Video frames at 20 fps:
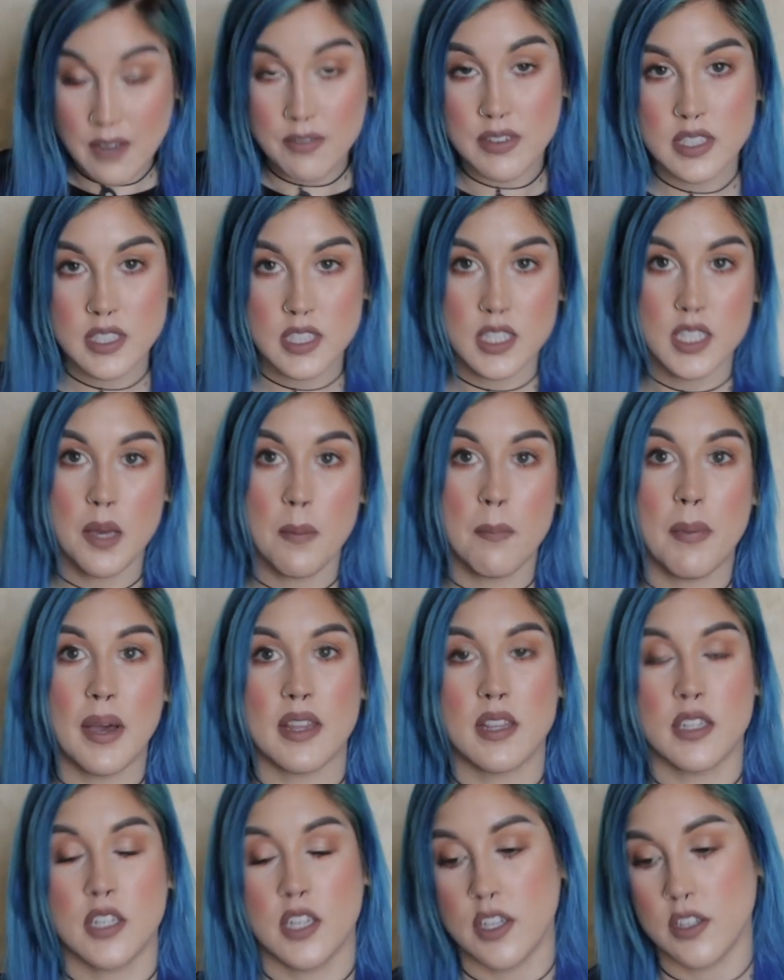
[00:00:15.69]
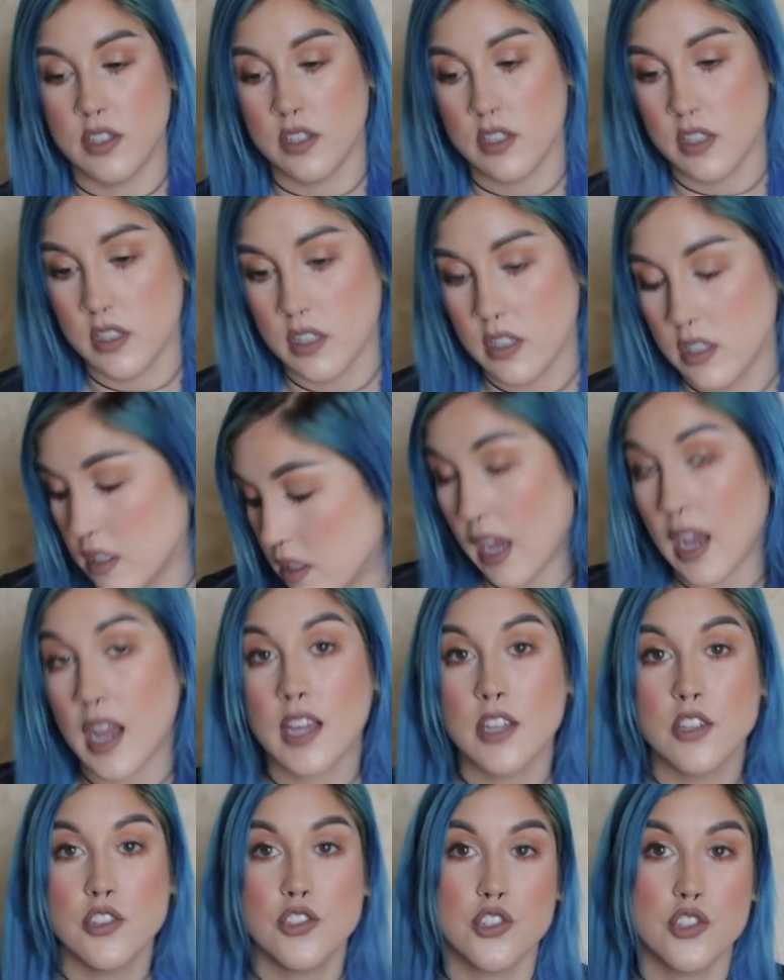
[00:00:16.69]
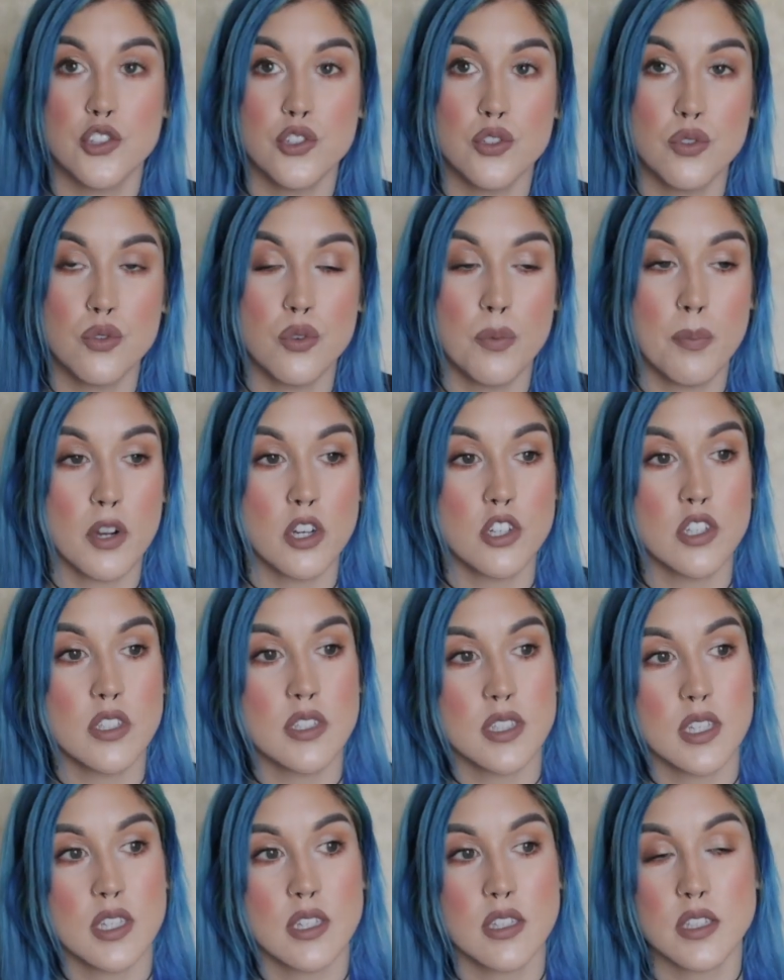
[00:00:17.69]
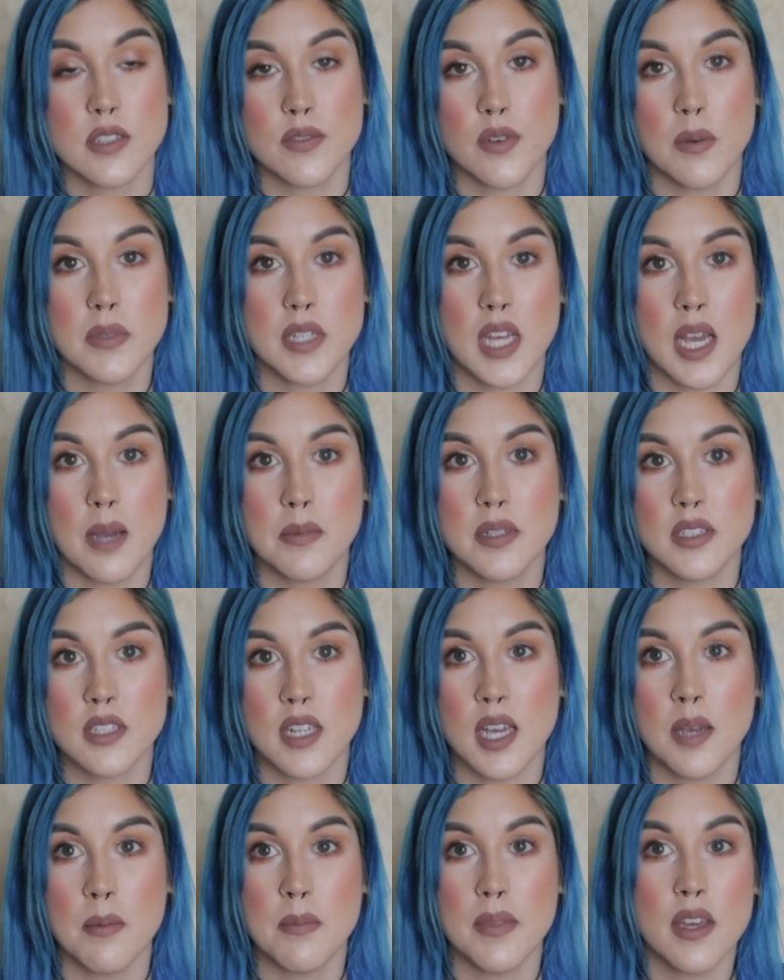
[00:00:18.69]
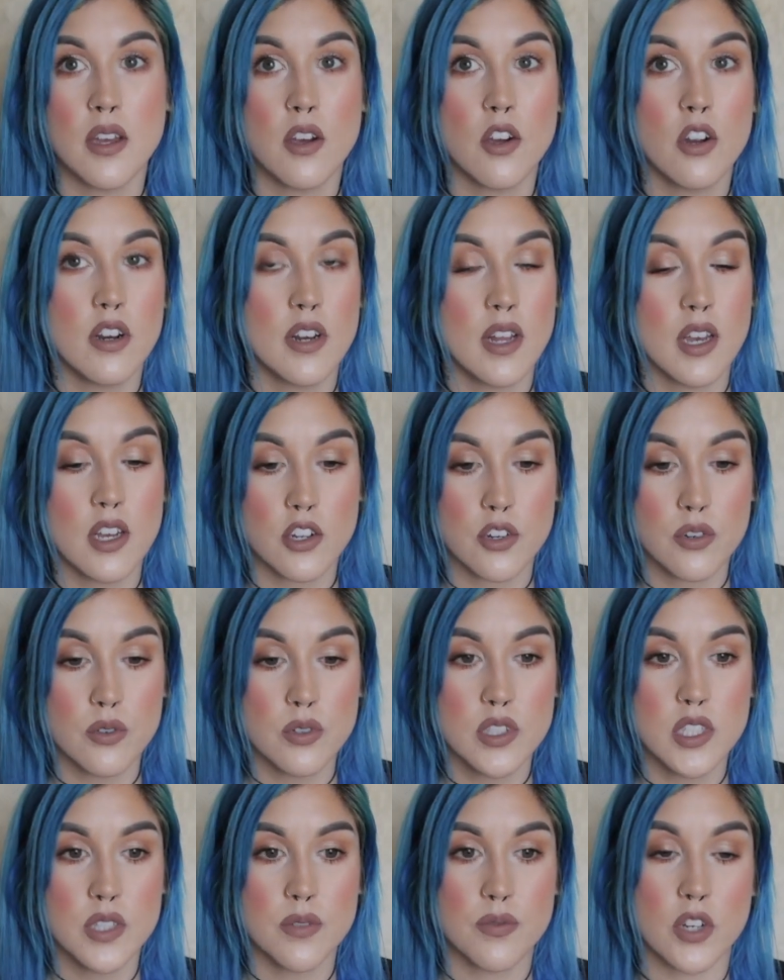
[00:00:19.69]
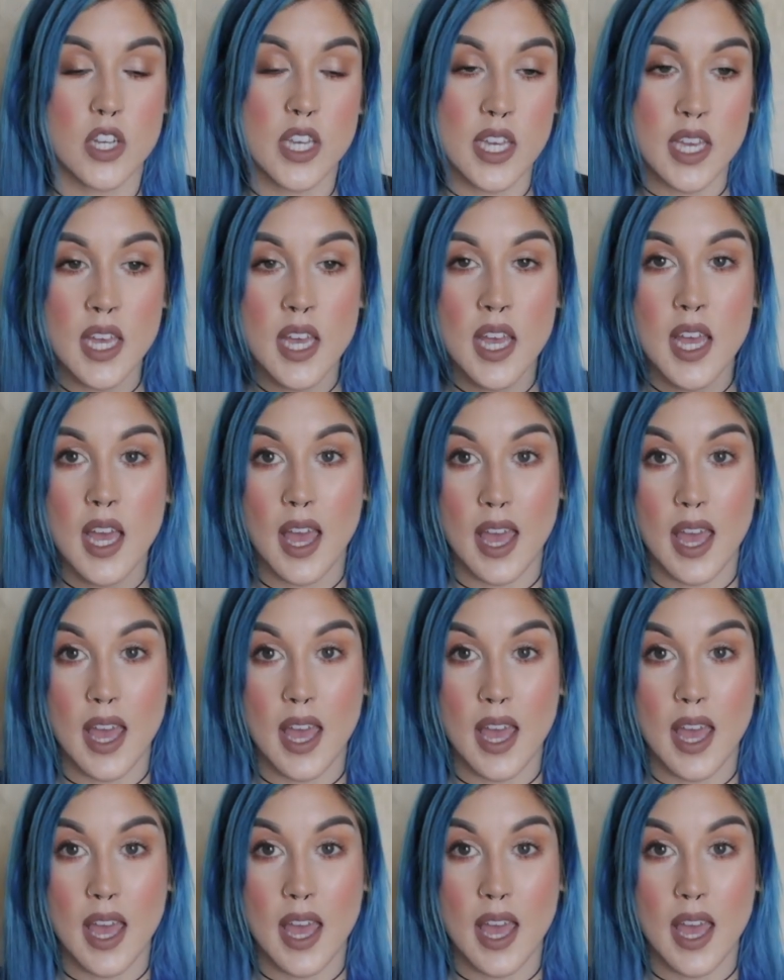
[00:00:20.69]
Obviously, by the title, I do purchase things from time to time that are not cruelty free,